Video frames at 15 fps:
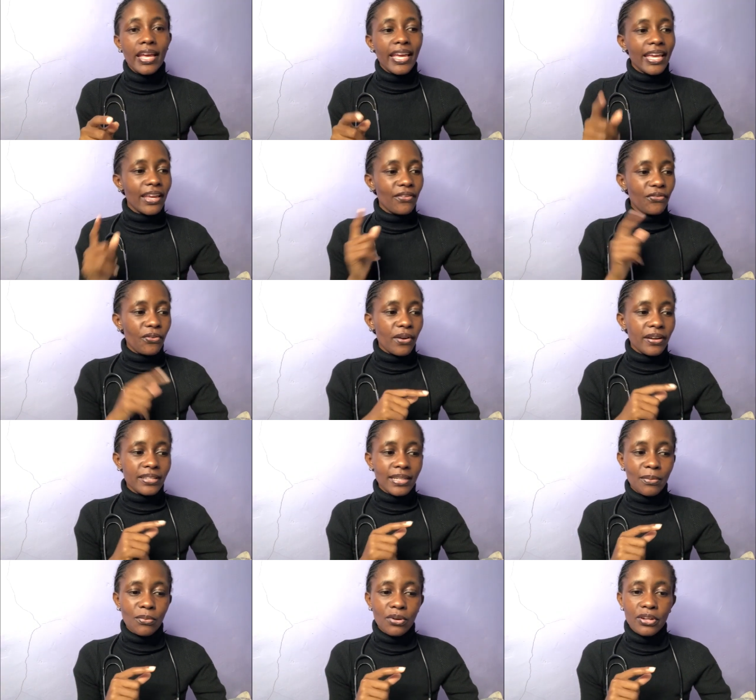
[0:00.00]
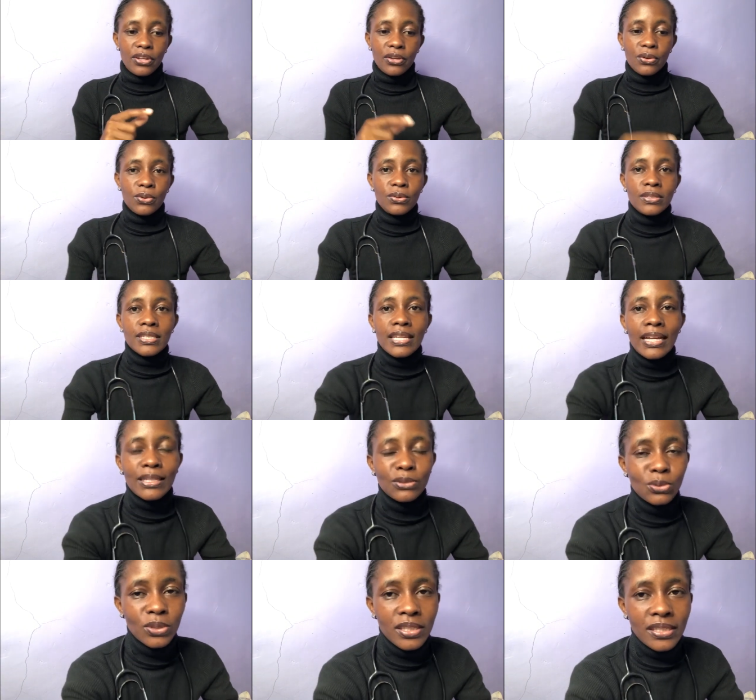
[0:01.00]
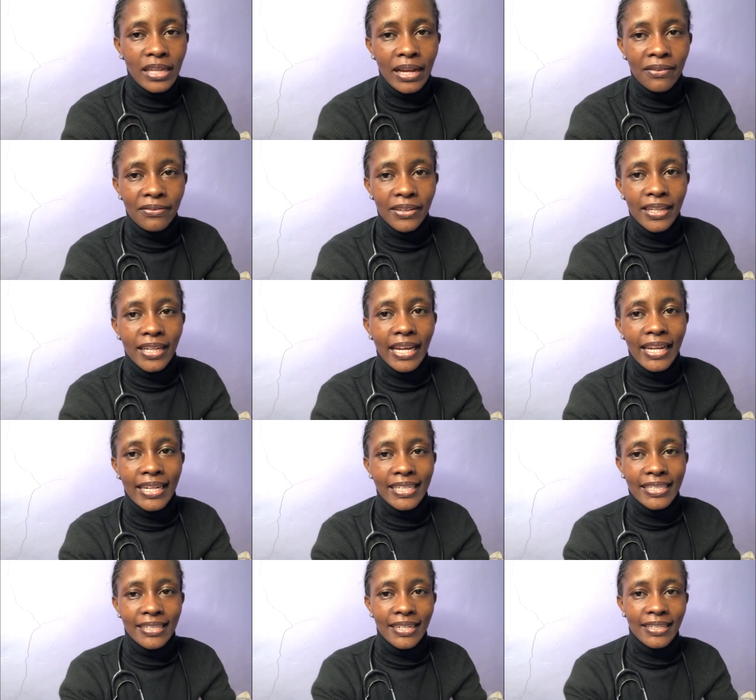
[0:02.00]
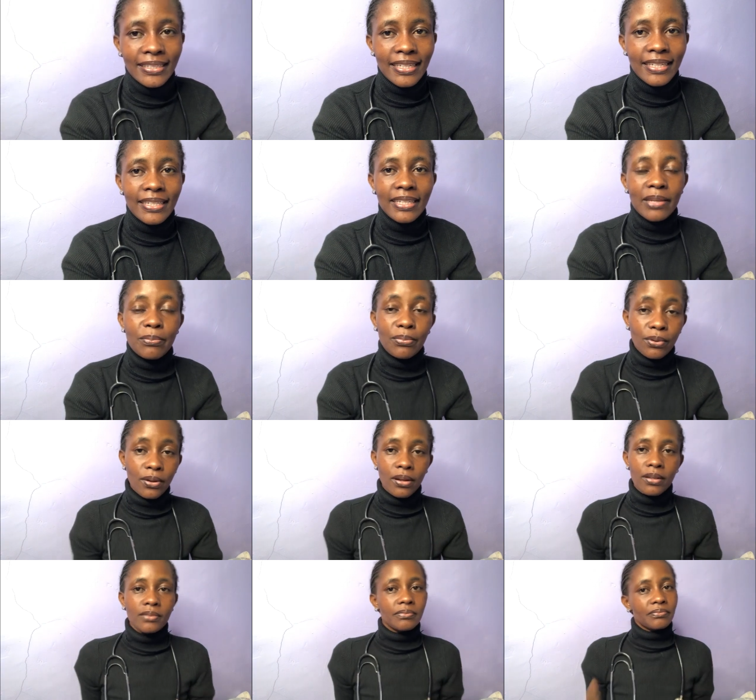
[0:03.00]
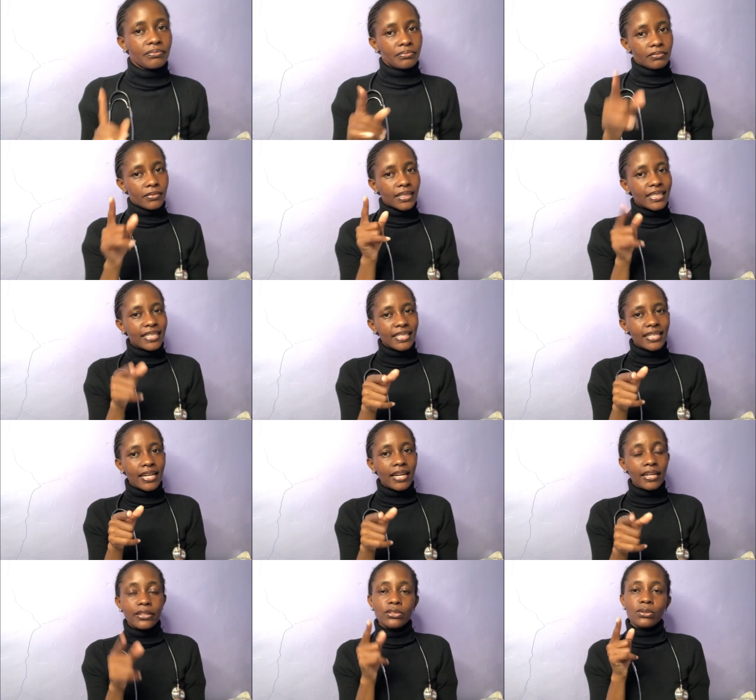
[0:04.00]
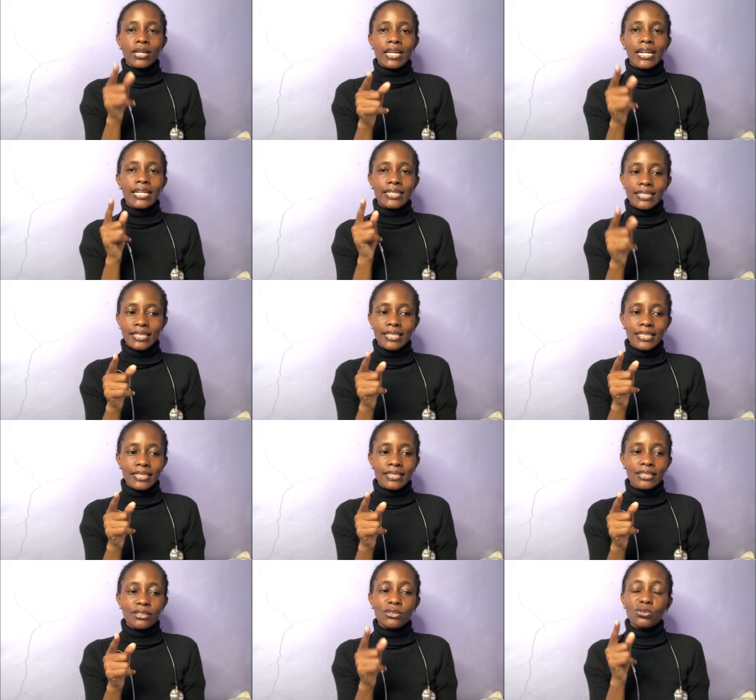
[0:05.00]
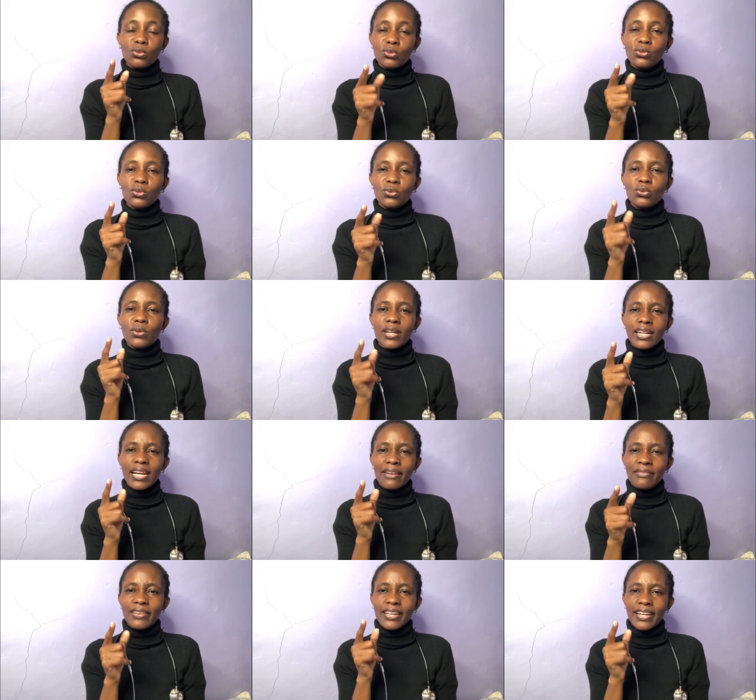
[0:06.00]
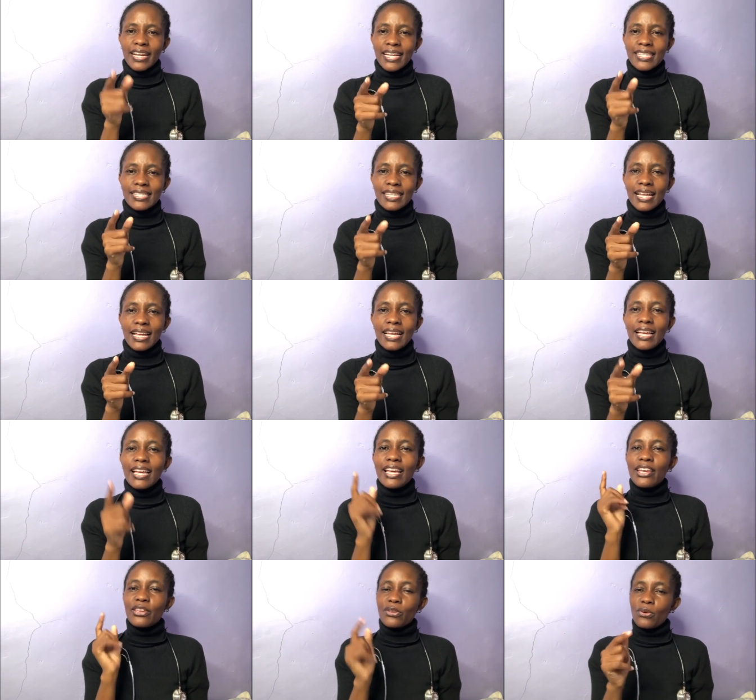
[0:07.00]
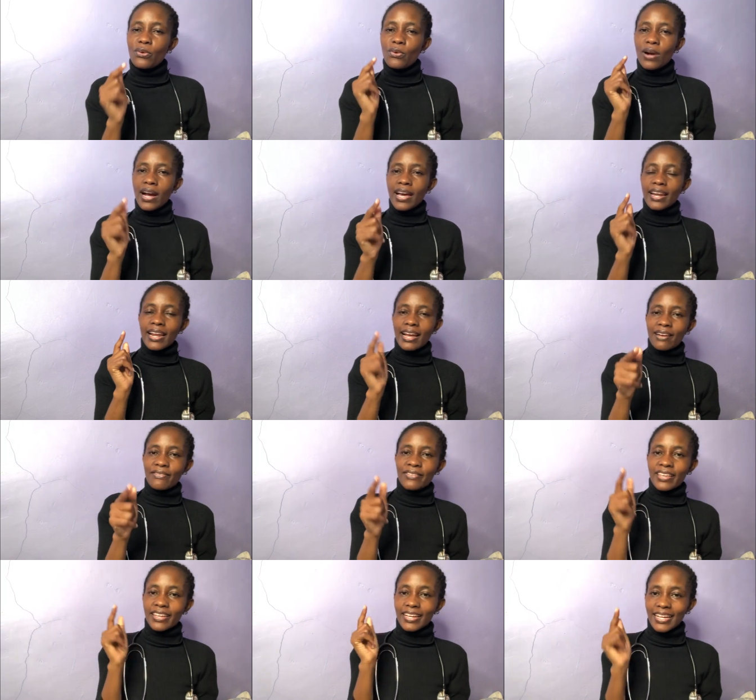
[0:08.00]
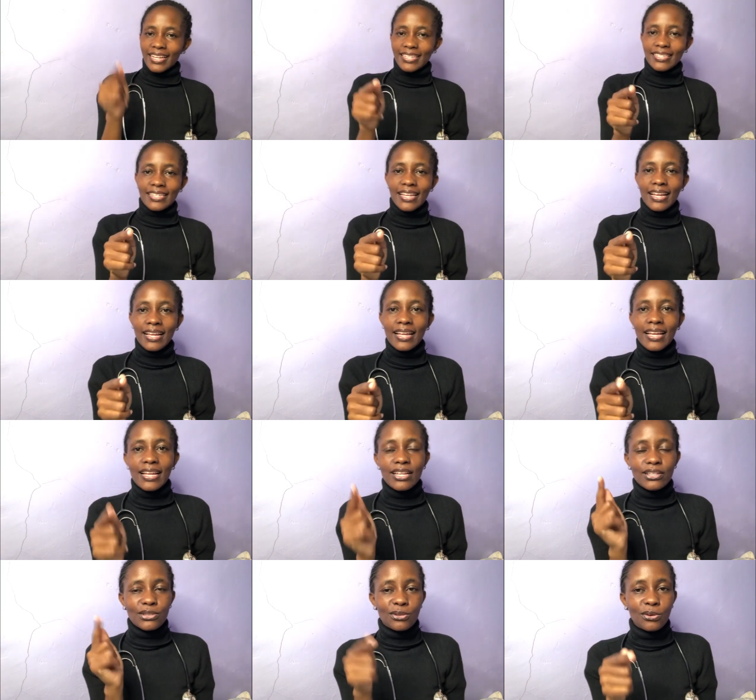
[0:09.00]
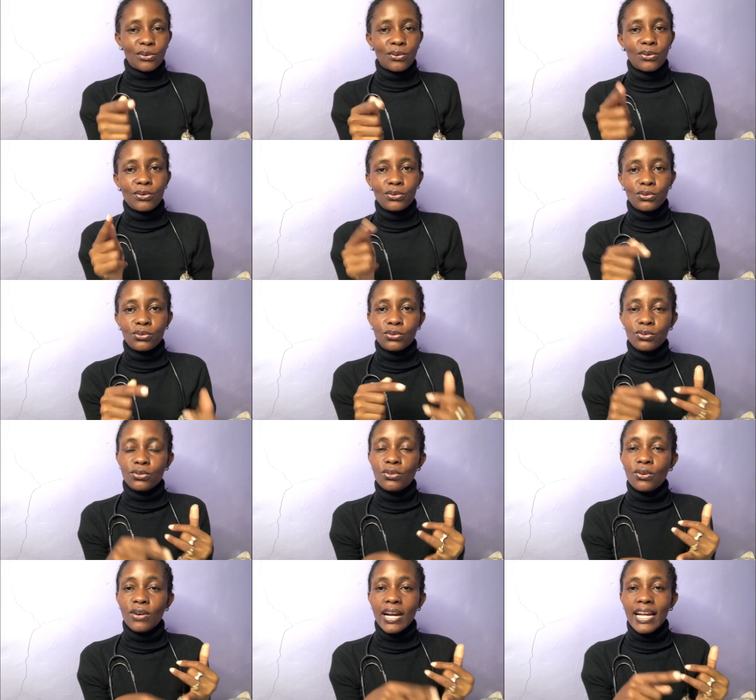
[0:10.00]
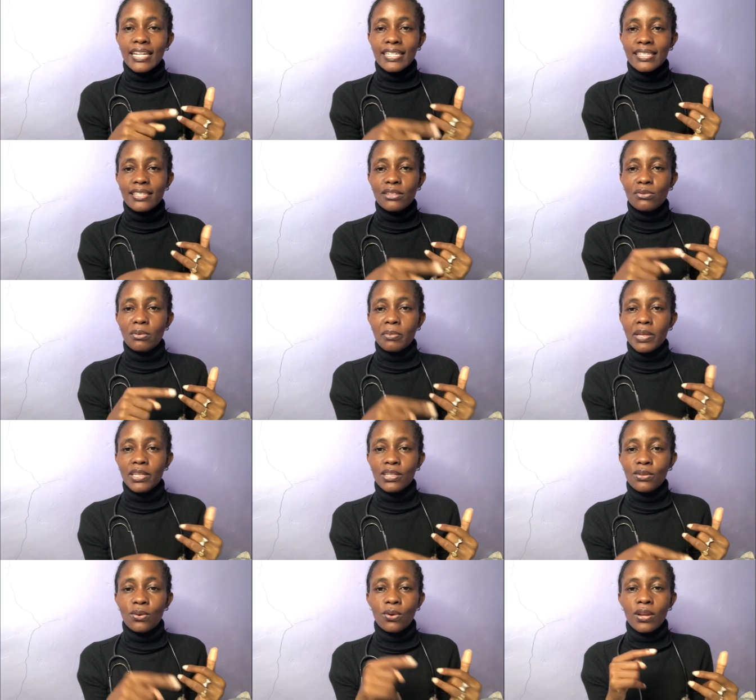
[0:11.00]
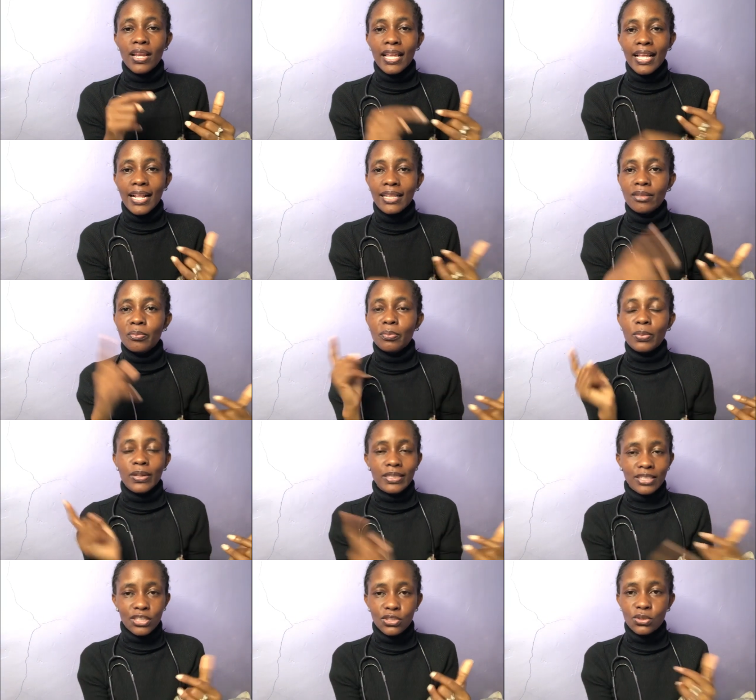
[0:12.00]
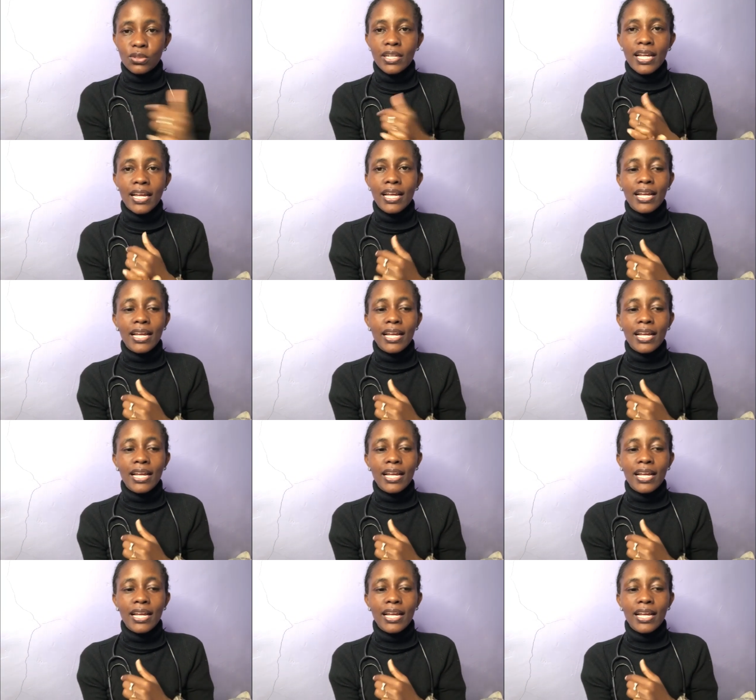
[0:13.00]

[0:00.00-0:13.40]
If you are somebody who is having a retracted nipple, dear, you are at risk. You are having cancer. You are having cancer. So you should go and see your medical health practitioner,